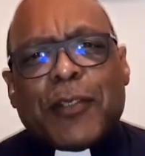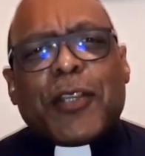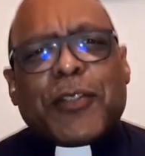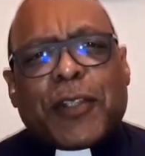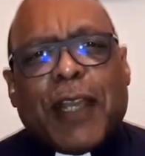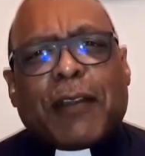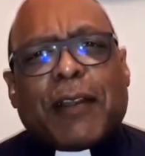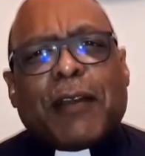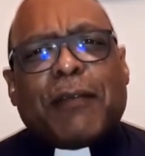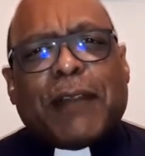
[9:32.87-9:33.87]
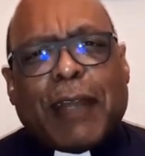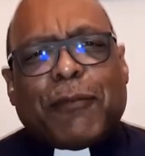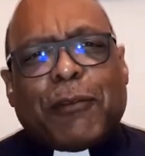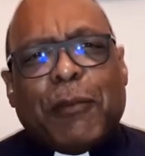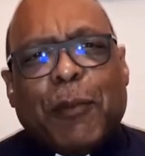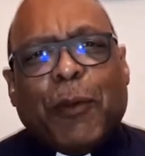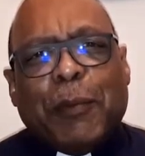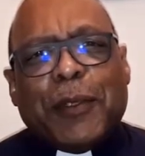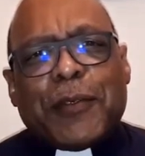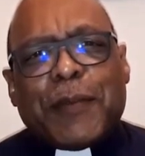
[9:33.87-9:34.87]
Just think of that for a
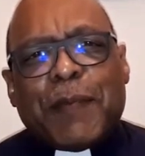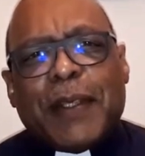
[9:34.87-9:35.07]
moment.